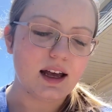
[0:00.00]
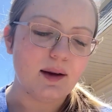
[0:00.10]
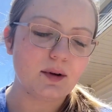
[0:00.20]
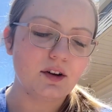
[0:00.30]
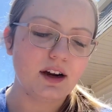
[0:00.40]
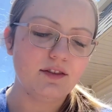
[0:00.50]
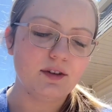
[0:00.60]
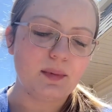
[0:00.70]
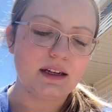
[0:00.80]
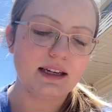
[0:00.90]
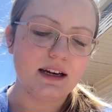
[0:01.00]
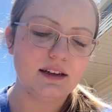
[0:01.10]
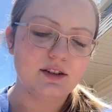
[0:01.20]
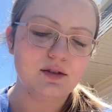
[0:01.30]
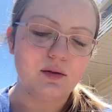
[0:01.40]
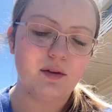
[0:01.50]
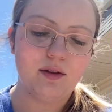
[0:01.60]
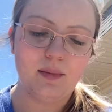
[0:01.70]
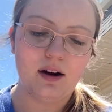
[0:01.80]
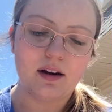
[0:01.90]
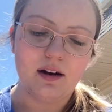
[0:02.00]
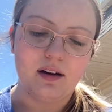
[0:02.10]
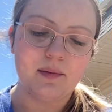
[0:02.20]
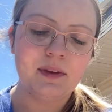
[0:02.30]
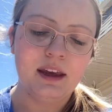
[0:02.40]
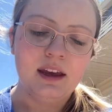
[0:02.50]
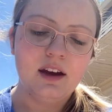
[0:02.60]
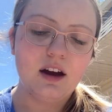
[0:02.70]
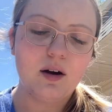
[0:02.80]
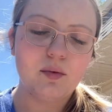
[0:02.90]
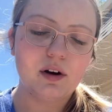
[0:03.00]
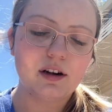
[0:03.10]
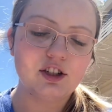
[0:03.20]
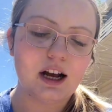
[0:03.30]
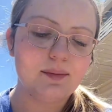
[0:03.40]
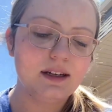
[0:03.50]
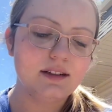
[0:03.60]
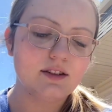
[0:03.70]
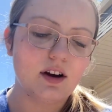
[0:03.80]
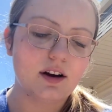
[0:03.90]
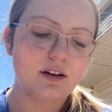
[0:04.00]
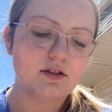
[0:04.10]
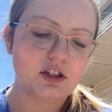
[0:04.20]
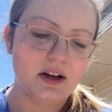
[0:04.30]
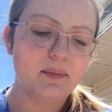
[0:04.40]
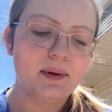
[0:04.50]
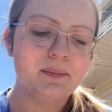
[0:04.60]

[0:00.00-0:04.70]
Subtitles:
emigrate from India to North America aboard a Japanese cargo ship.